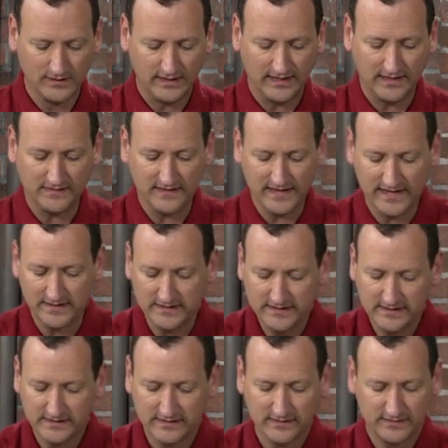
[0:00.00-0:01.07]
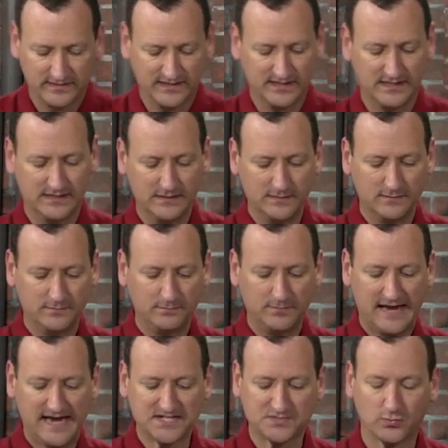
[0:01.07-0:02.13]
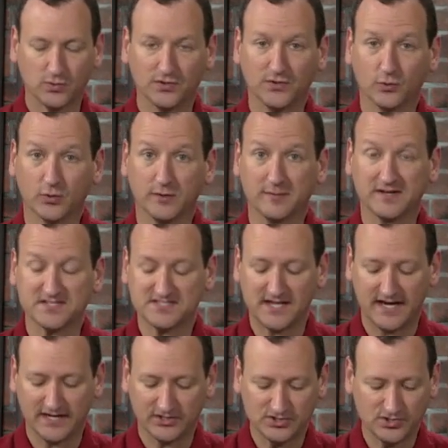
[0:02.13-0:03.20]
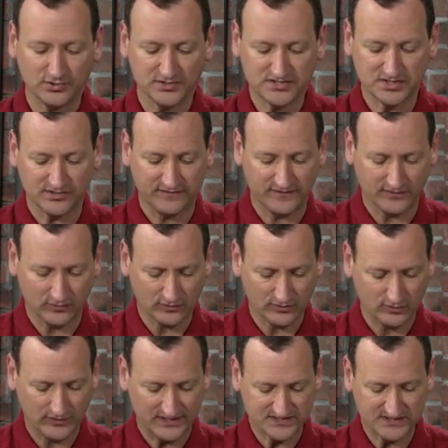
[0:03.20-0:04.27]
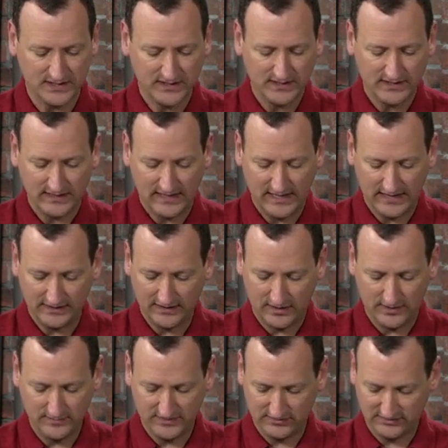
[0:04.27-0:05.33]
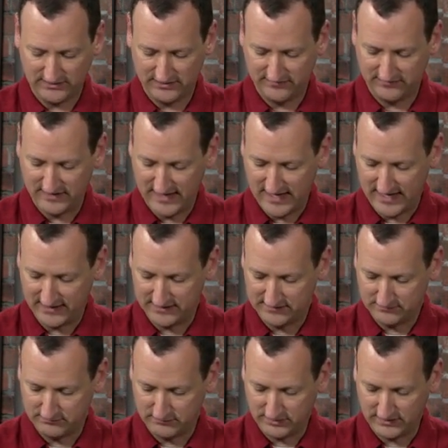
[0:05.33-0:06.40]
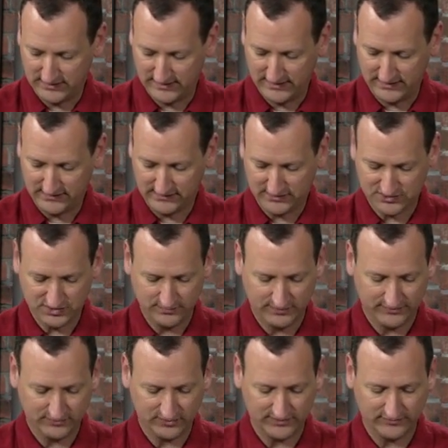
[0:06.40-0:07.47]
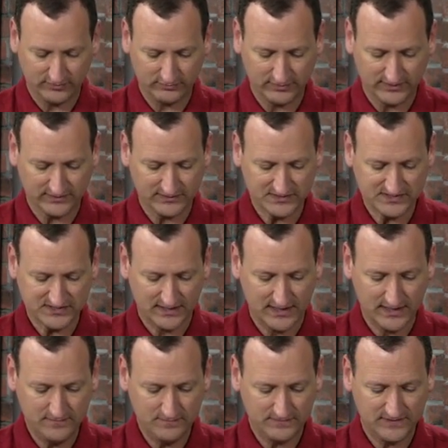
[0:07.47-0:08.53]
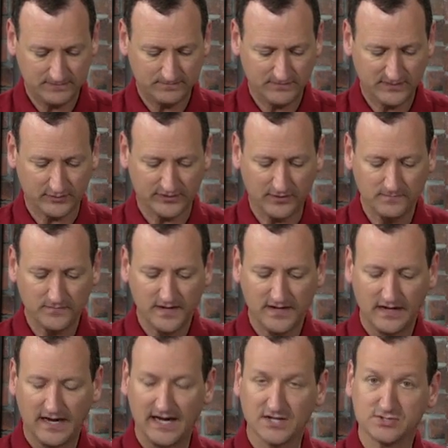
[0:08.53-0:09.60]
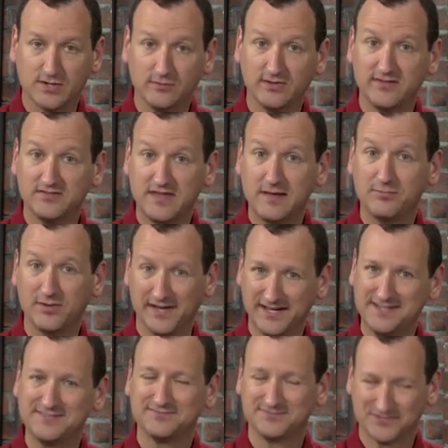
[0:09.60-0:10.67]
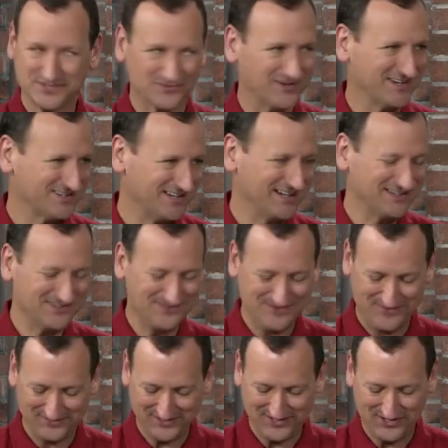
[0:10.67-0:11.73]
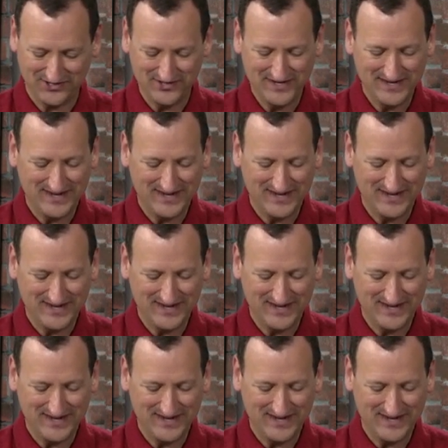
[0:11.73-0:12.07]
And then the password that we're going to be assigning to the certificate request. Now I'm going to leave that blank. I should be able to leave it blank this time. Yep, there we go. So I'm leaving that blank, which is what I tried to do a moment ago.